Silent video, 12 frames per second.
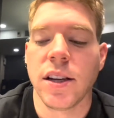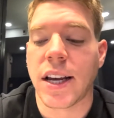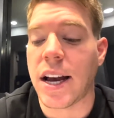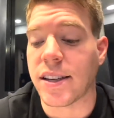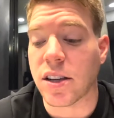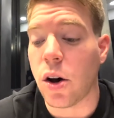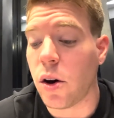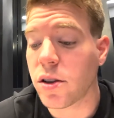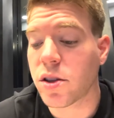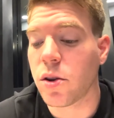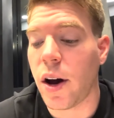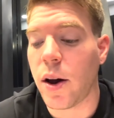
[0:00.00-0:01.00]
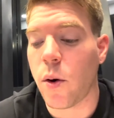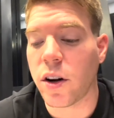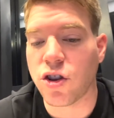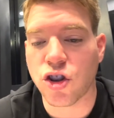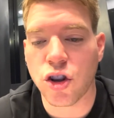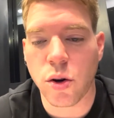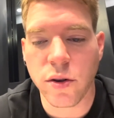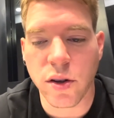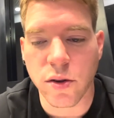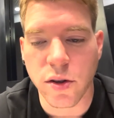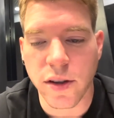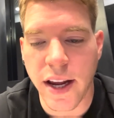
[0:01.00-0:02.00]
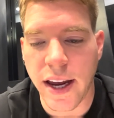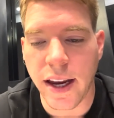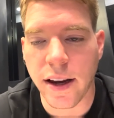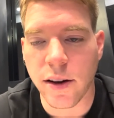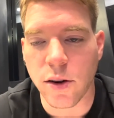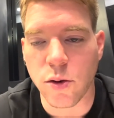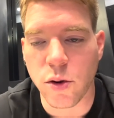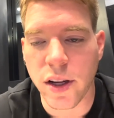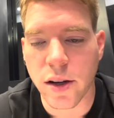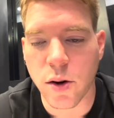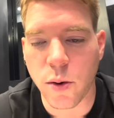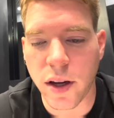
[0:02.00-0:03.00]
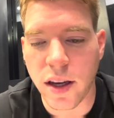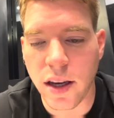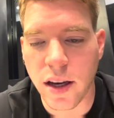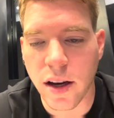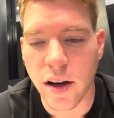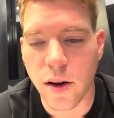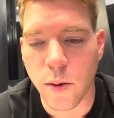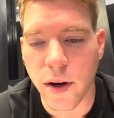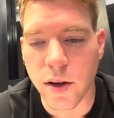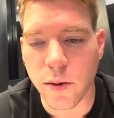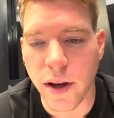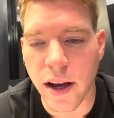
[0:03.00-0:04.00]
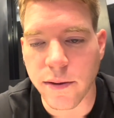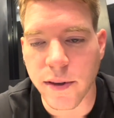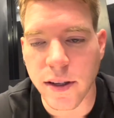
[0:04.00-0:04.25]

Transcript: Guys, also I want to show you today real quick here, where do we have